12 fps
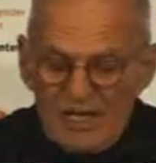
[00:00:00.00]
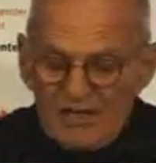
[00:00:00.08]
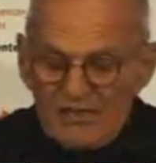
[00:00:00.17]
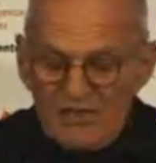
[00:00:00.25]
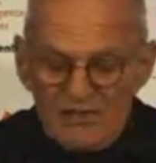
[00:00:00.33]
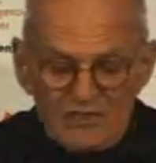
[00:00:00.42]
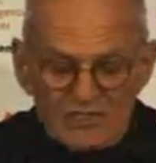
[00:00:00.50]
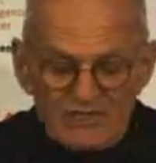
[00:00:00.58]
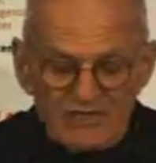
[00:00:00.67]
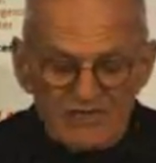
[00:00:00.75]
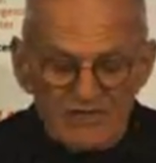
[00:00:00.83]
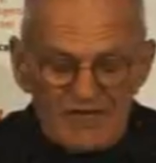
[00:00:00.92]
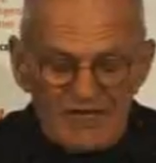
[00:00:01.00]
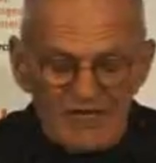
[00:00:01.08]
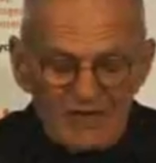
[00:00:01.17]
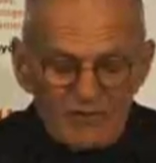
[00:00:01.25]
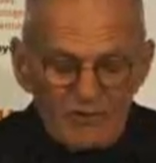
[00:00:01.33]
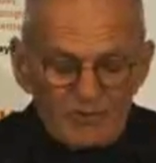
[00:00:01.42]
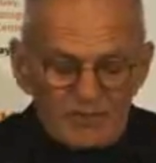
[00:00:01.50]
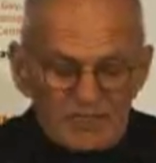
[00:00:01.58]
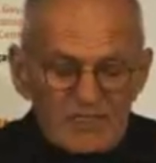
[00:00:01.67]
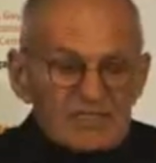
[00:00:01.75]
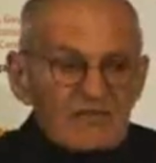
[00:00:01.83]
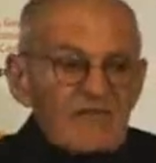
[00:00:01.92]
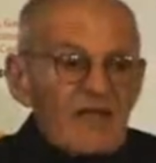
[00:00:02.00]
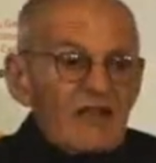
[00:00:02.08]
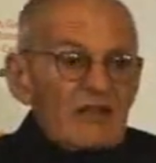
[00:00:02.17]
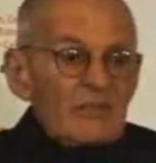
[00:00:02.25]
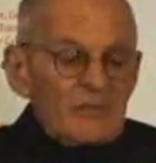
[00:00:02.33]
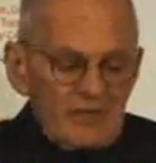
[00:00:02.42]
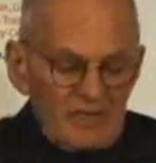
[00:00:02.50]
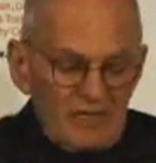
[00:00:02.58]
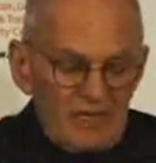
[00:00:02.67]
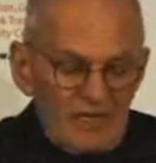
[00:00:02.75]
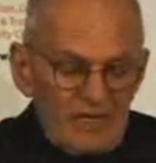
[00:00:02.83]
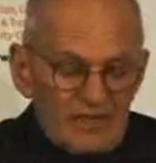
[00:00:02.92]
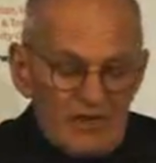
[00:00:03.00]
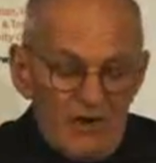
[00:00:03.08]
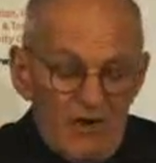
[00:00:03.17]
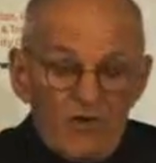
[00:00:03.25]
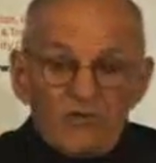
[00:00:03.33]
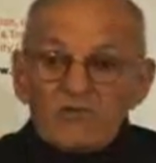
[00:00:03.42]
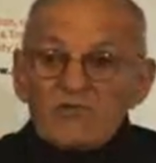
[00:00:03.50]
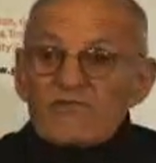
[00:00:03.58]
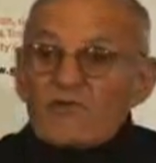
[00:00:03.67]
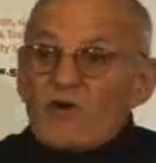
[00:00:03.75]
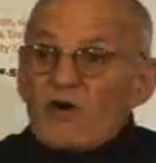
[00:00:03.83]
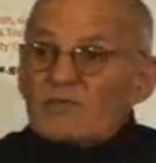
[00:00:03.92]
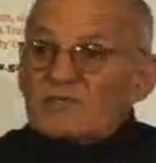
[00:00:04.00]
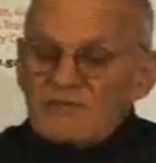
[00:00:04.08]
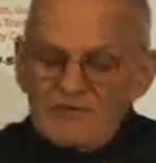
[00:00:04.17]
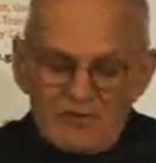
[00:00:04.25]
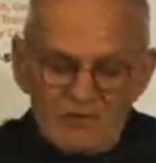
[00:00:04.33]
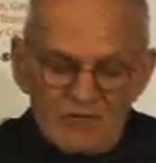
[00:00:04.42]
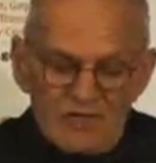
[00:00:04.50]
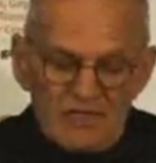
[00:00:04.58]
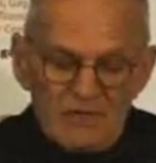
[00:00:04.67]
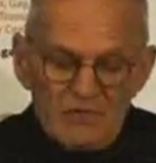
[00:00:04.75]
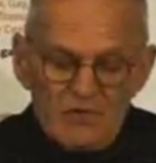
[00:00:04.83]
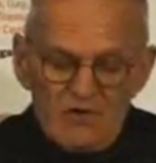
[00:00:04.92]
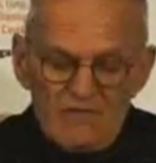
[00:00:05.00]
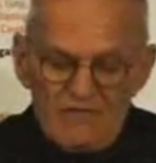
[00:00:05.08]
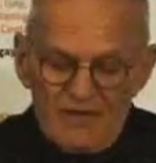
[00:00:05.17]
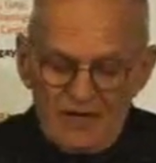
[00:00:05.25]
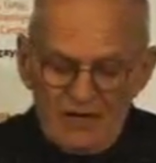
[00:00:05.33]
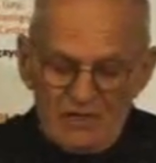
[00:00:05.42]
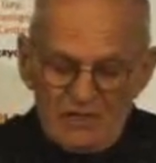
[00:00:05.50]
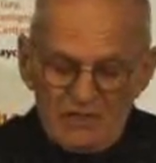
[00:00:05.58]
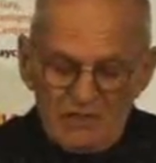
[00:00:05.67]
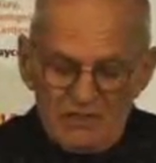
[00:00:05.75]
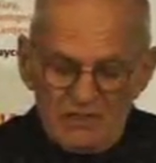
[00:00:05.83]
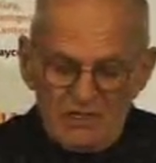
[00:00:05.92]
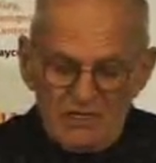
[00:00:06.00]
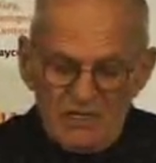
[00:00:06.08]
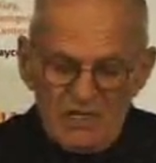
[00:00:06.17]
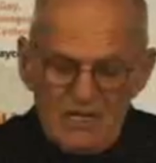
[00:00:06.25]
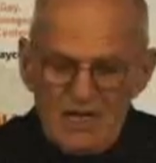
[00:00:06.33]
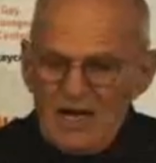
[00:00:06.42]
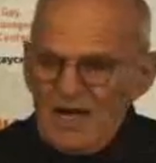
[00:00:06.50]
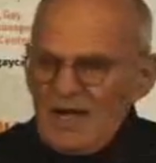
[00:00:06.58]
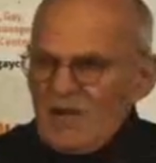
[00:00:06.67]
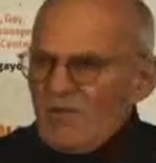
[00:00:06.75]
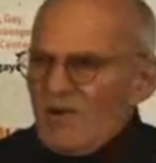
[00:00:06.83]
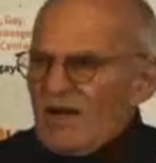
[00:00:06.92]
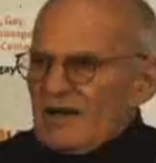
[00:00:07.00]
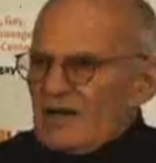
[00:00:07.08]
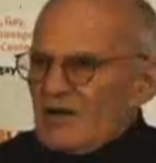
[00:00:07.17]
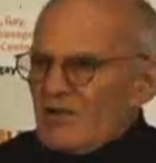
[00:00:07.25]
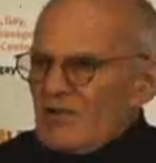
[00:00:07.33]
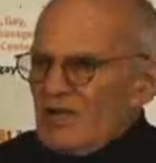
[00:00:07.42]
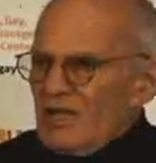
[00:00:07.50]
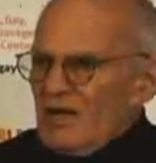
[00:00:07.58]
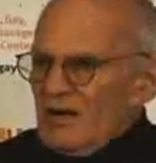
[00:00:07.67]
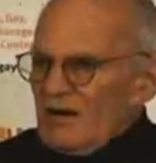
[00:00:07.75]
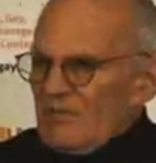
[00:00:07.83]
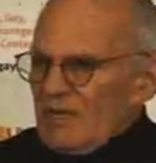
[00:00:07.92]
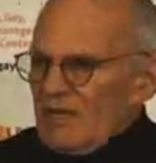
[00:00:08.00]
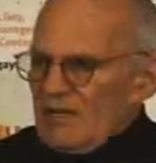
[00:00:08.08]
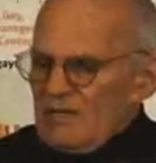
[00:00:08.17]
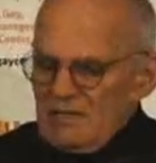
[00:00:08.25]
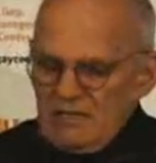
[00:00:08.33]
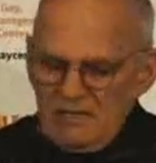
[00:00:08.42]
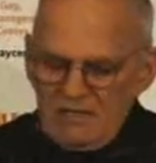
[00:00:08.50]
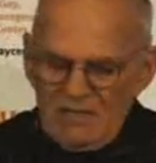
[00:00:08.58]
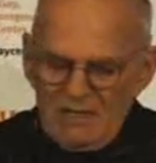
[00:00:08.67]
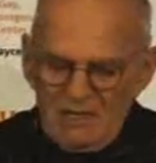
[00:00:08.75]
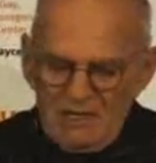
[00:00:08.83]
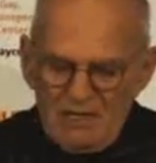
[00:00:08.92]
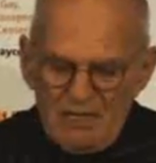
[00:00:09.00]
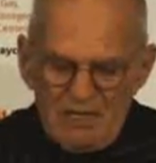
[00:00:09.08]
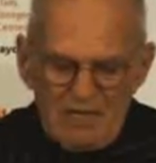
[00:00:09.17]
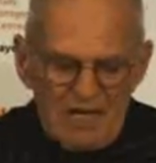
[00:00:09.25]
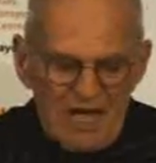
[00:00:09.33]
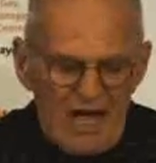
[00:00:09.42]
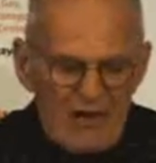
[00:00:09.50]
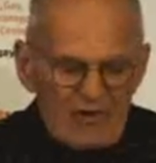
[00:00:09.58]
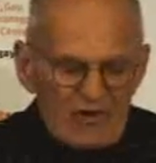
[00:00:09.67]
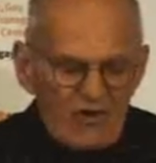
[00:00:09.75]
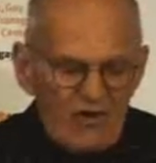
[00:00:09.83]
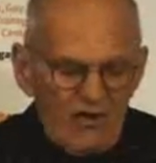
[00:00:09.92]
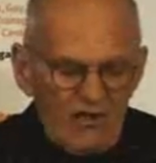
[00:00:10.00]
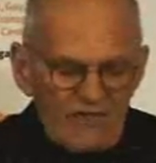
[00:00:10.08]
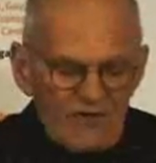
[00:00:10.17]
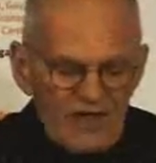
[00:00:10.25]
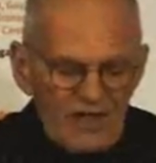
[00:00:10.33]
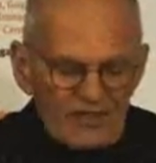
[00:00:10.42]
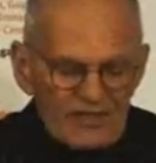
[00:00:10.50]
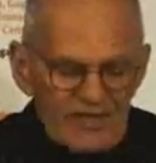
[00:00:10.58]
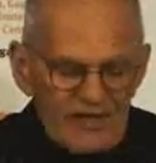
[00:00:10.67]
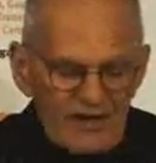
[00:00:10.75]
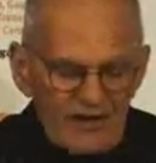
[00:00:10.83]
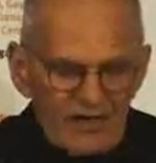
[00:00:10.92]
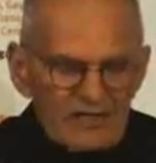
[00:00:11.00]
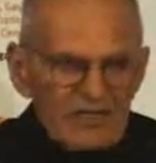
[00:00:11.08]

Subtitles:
The use of affinity groups that develop their own forms of guerrilla warfare. I want a guerrilla army. Our call for health care.